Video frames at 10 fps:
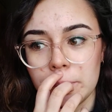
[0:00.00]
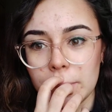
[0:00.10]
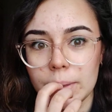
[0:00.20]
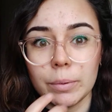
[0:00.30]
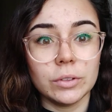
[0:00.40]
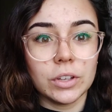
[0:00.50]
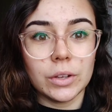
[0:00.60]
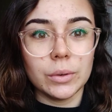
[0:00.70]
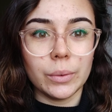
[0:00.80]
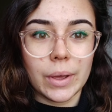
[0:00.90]
people
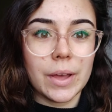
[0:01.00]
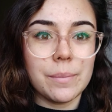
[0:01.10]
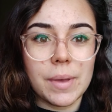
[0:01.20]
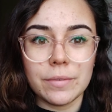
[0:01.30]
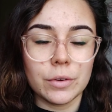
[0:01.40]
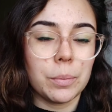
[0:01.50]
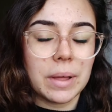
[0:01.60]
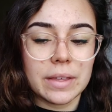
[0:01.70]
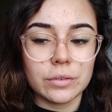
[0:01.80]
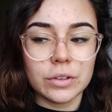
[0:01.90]
do um, if you're
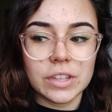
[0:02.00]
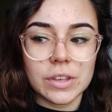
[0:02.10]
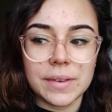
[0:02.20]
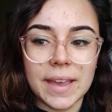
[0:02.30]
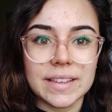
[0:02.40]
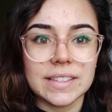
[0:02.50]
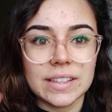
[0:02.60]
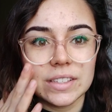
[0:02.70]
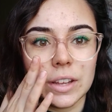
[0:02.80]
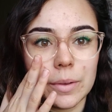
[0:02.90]
applying through the UK
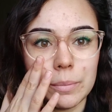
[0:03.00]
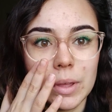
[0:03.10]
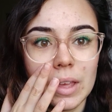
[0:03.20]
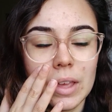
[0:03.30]
system.